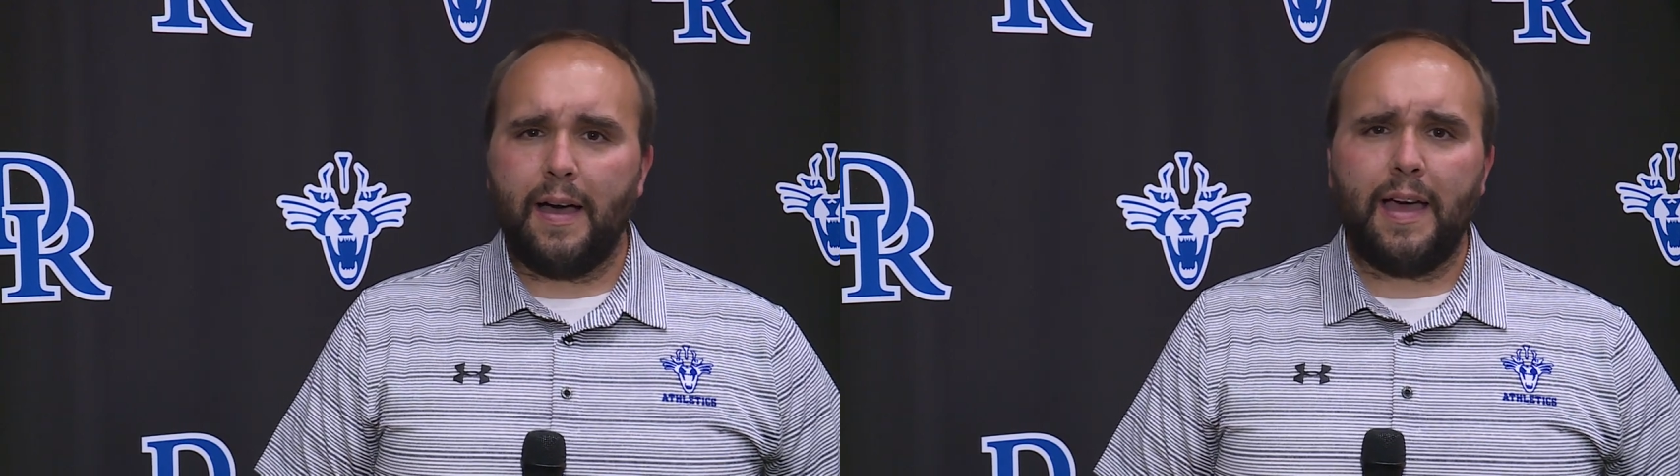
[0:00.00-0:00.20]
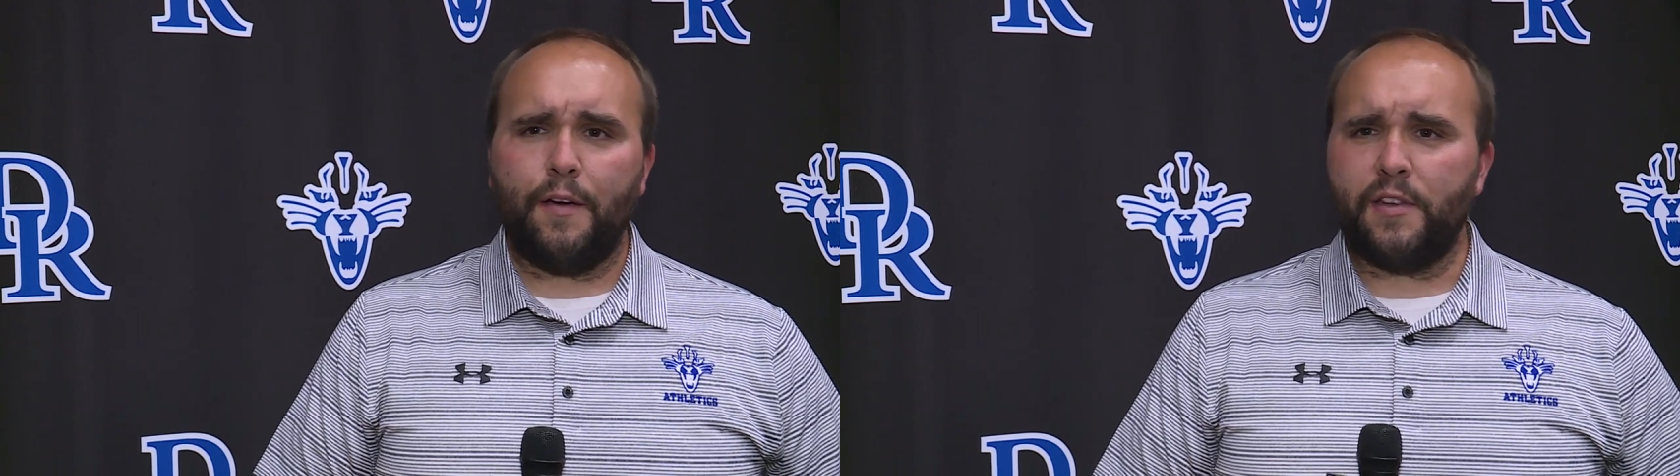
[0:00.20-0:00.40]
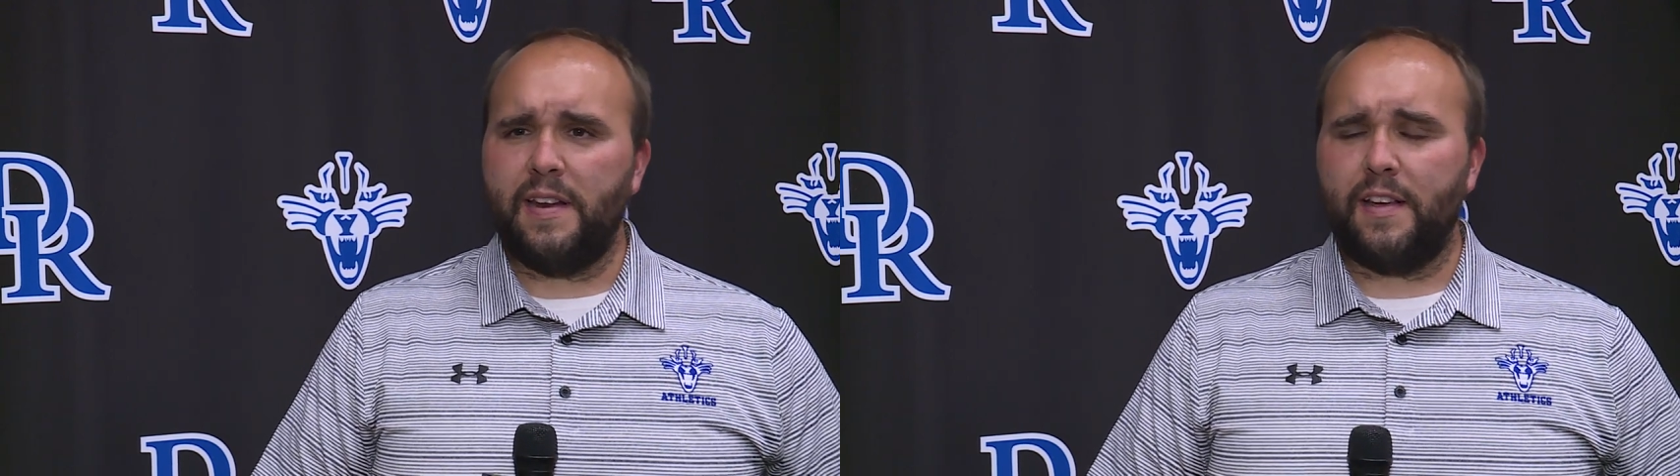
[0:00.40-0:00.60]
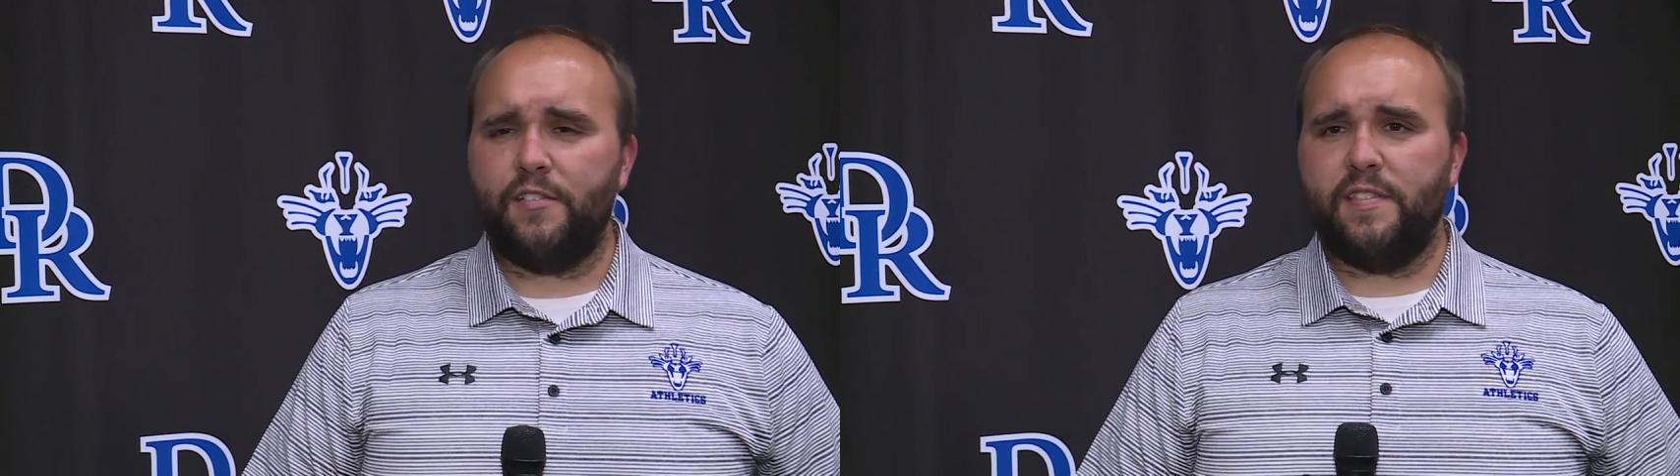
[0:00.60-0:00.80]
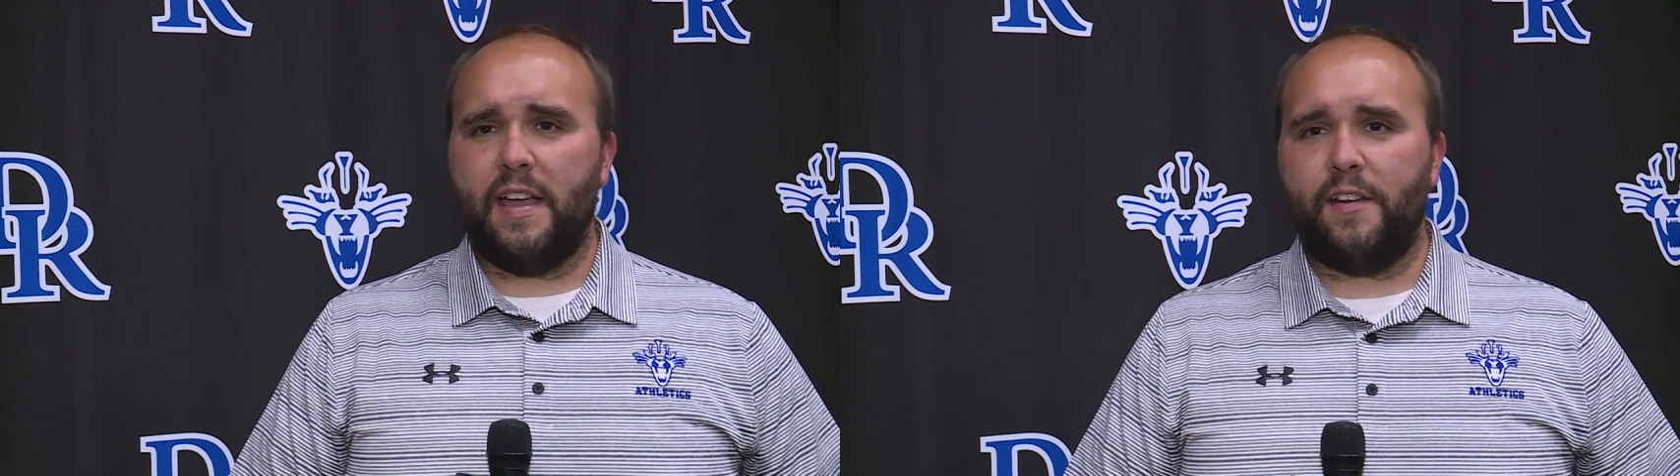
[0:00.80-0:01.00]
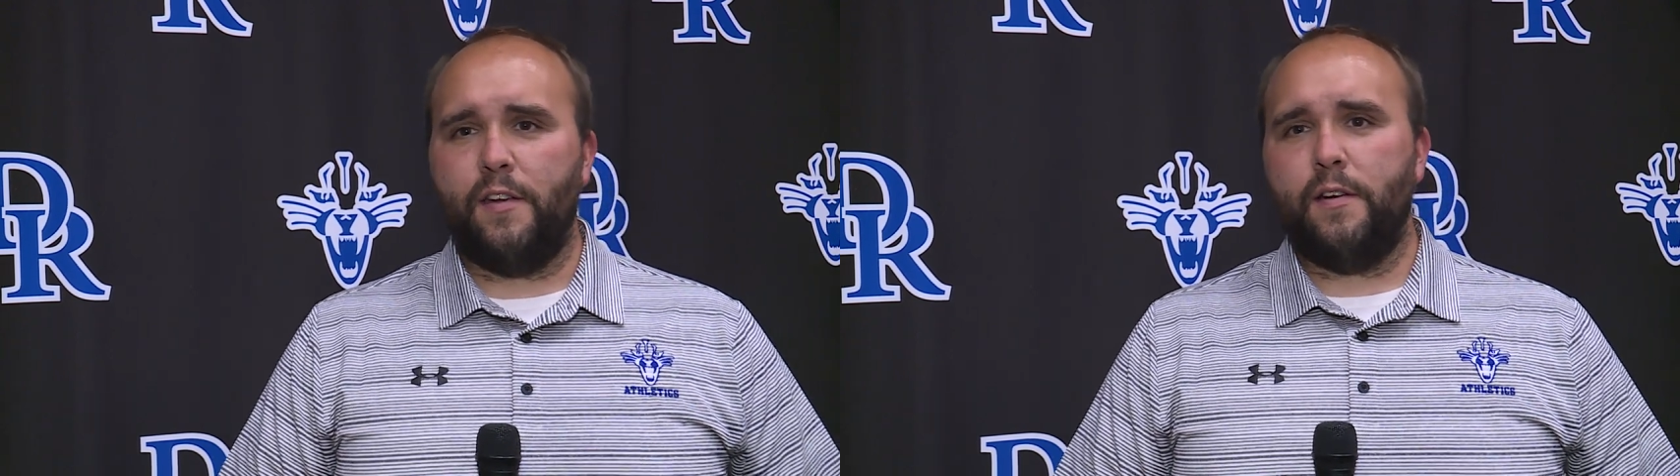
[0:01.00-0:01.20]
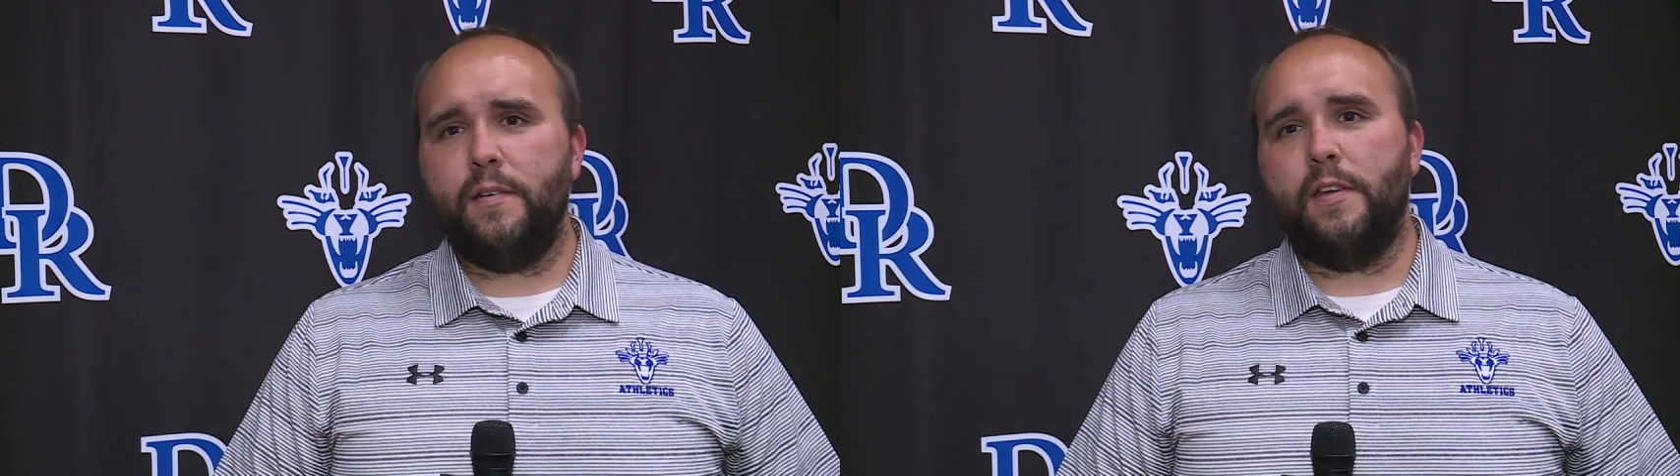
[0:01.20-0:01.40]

I have connections down here.